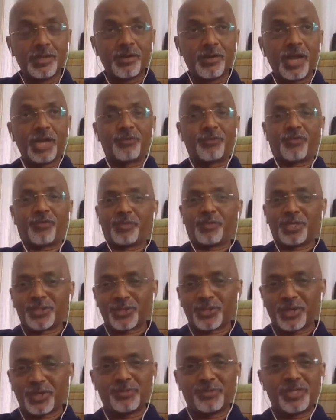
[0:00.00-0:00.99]
Right from the
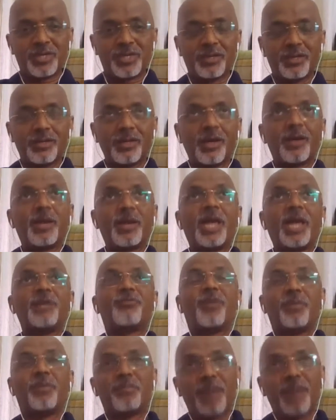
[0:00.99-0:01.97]
scripture, right
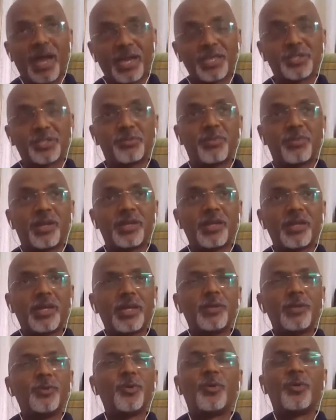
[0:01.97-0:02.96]
from management,
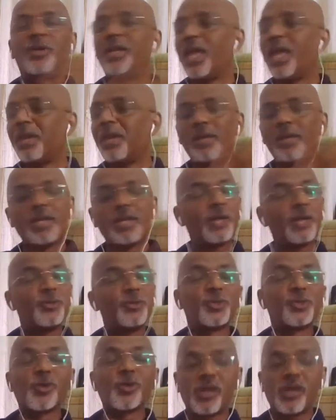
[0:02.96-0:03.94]
you name it, I
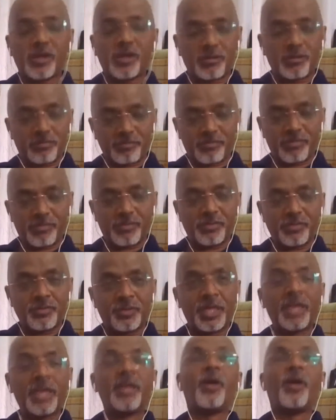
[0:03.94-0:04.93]
used to learn.
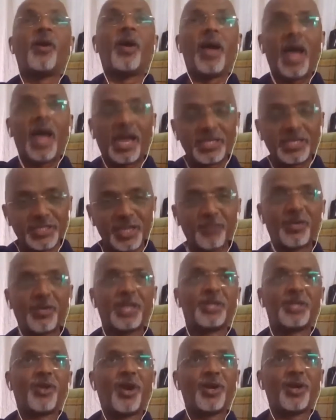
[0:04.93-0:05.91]
Then as I
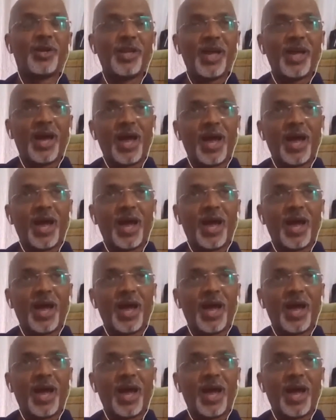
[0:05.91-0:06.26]
went on,